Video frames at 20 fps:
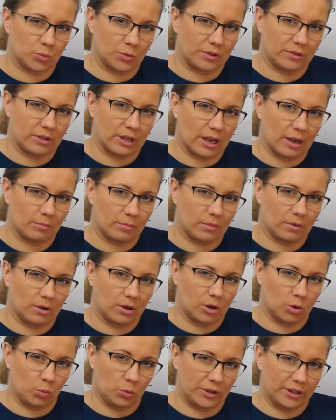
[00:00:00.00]
with them,
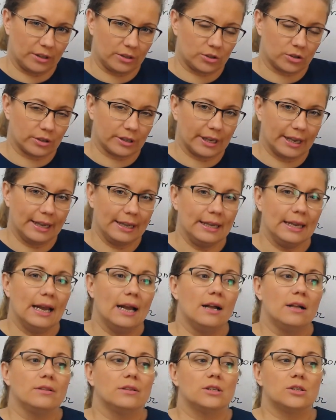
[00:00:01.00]
with it, okay?
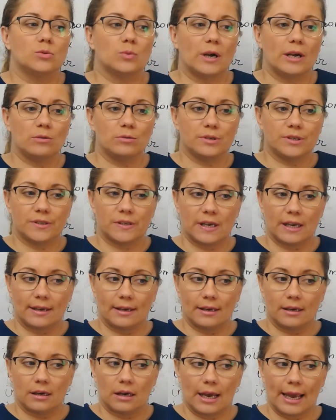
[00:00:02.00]
That's why we
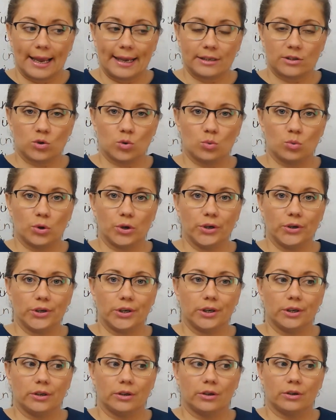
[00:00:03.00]
say at
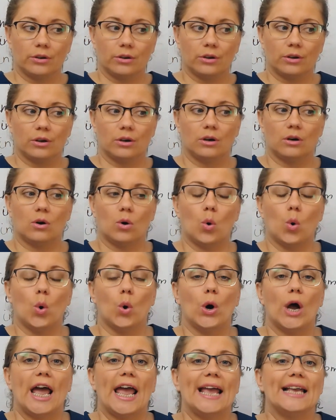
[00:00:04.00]
work
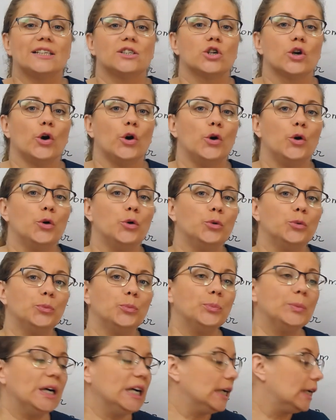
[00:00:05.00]
or at
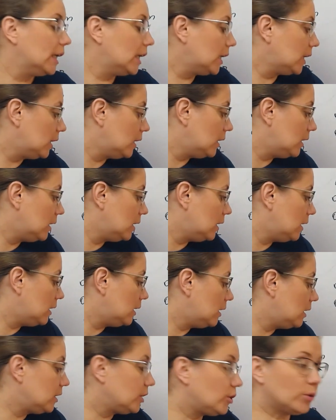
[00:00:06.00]
home.
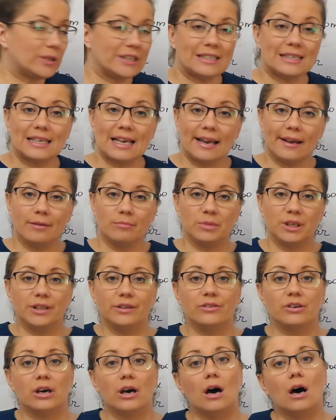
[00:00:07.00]
You can say I'm in
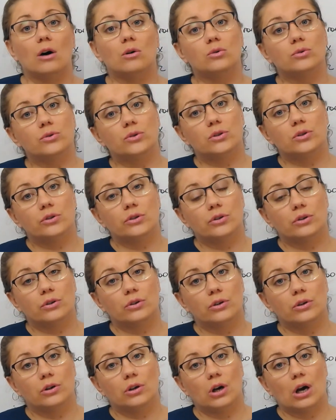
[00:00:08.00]
the house,
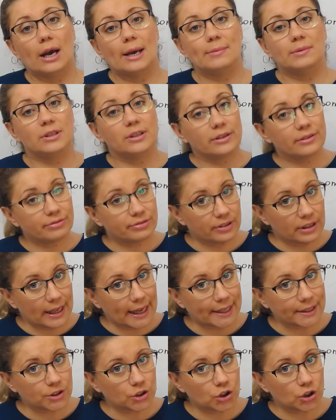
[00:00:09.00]
I'm in the
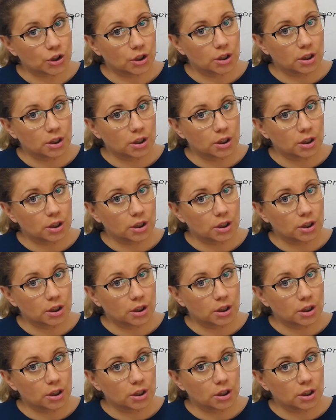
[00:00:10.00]
flat,